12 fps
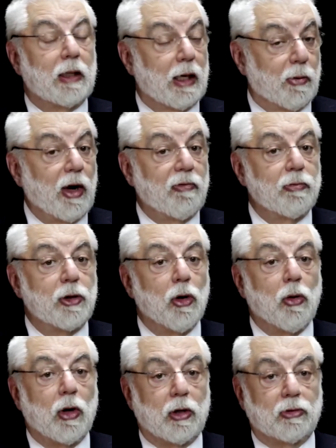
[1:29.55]
and away from
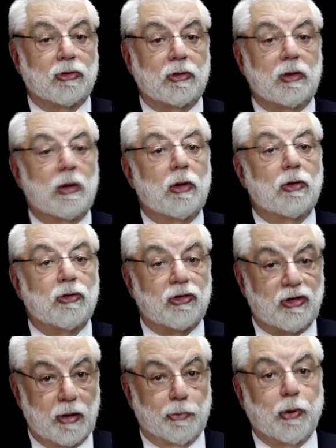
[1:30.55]
yours.
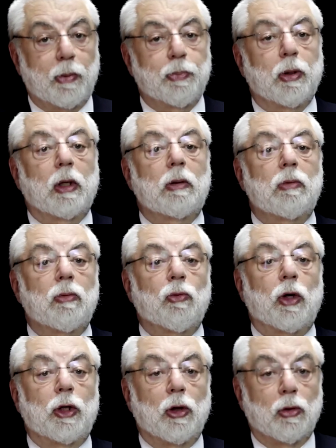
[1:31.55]
Simply put,
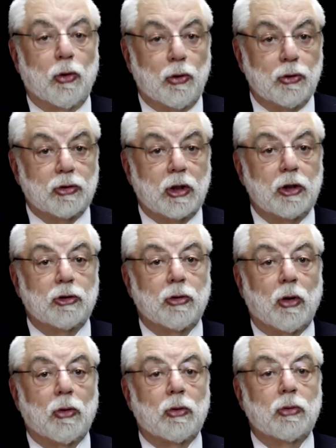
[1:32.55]
when you lose
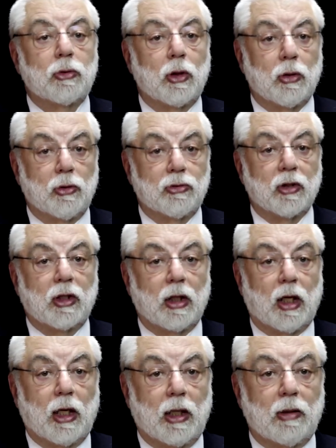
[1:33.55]
control, you lose a
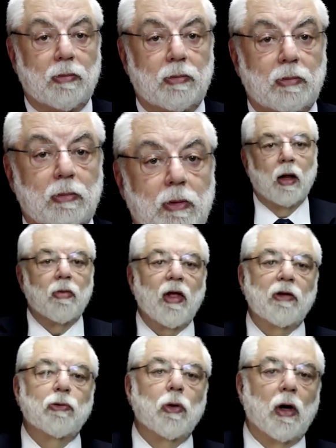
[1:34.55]
client.
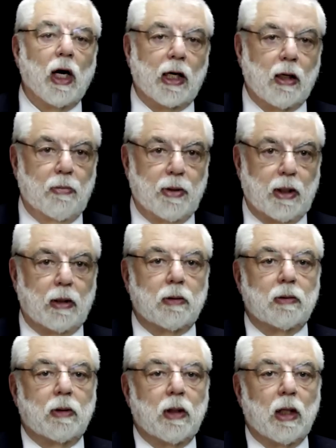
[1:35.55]
That's where I come in.
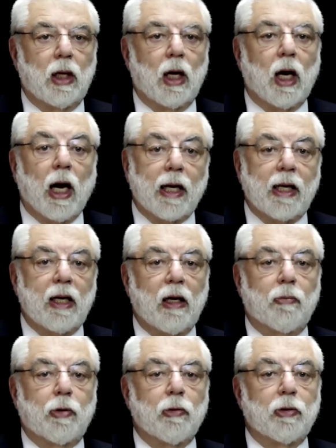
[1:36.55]
I can
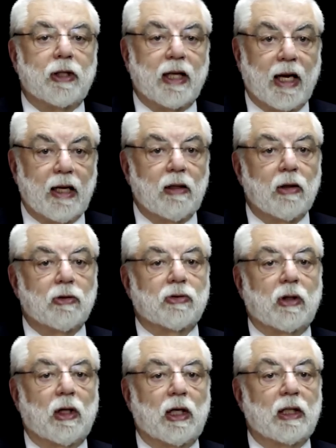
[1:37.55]
help you retain those
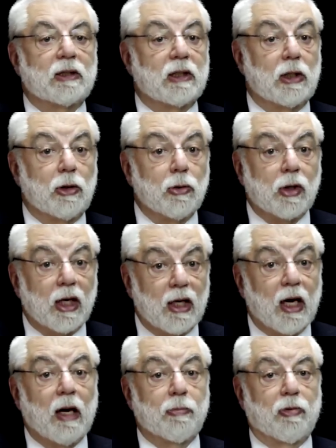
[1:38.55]
clients that you
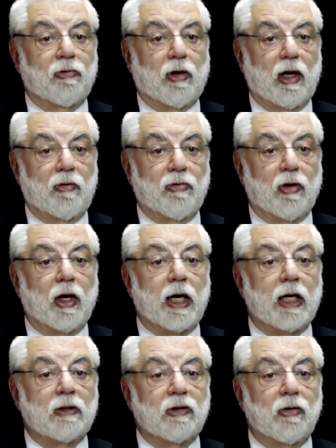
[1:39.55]
cannot provide
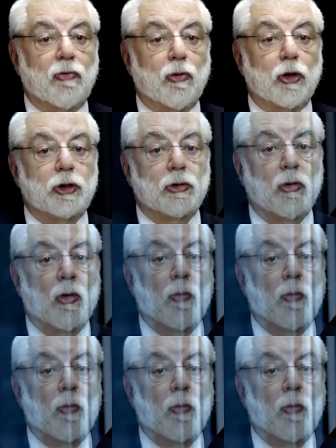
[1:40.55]
financing for at your